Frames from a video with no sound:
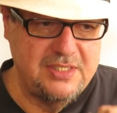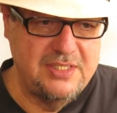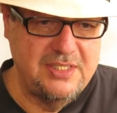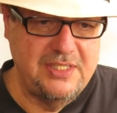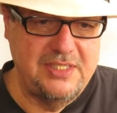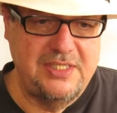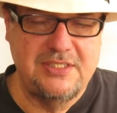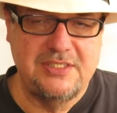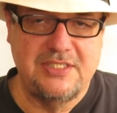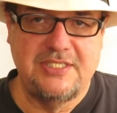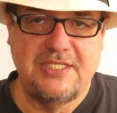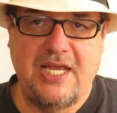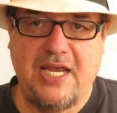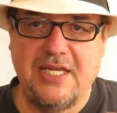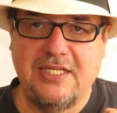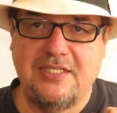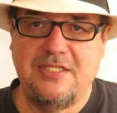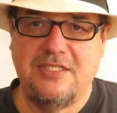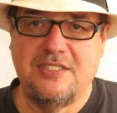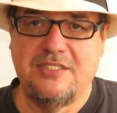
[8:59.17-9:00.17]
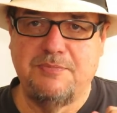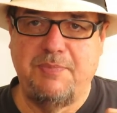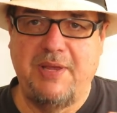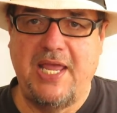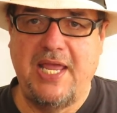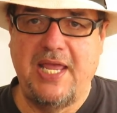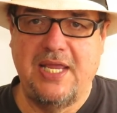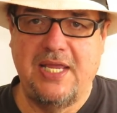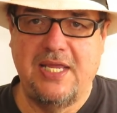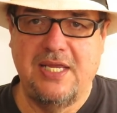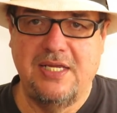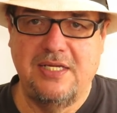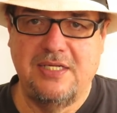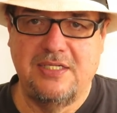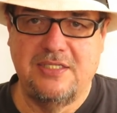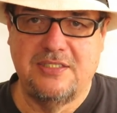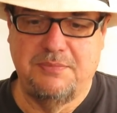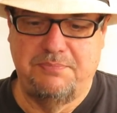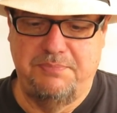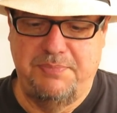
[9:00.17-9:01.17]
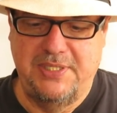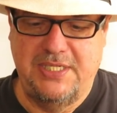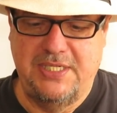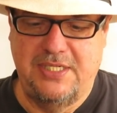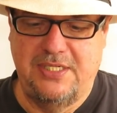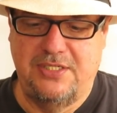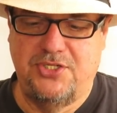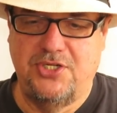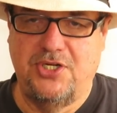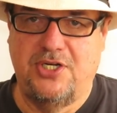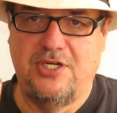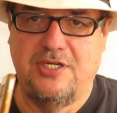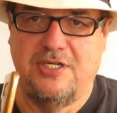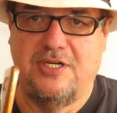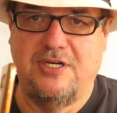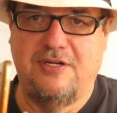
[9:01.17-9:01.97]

and inside this bag is a big jug